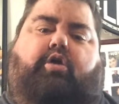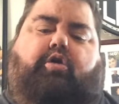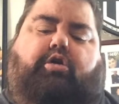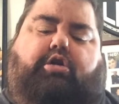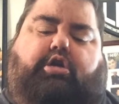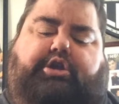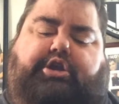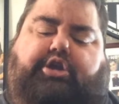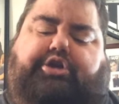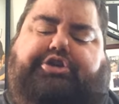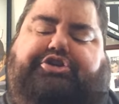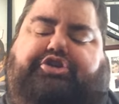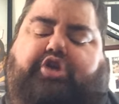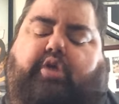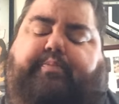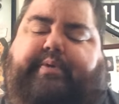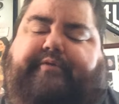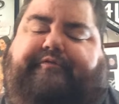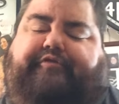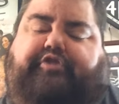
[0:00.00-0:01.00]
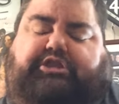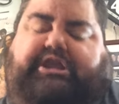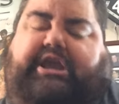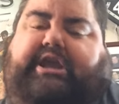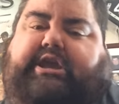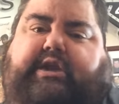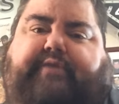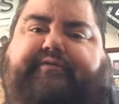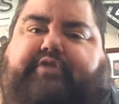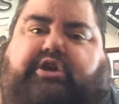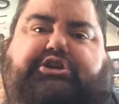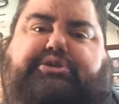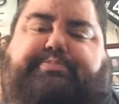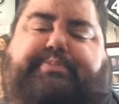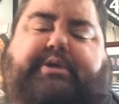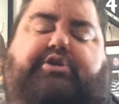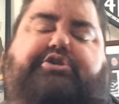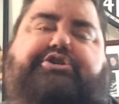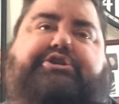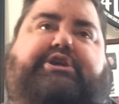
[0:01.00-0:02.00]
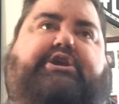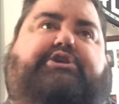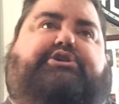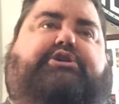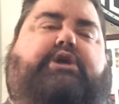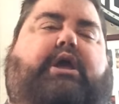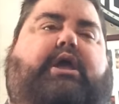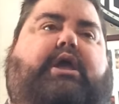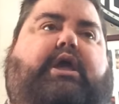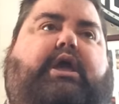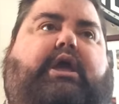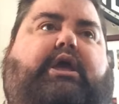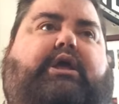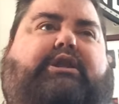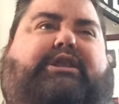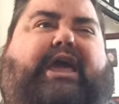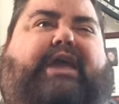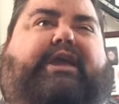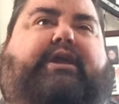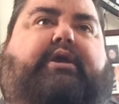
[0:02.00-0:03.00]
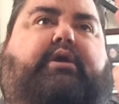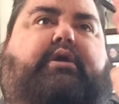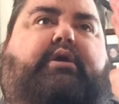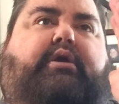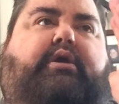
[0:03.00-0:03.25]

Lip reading: Or you're stupid for thinking of conspiracies. It's like,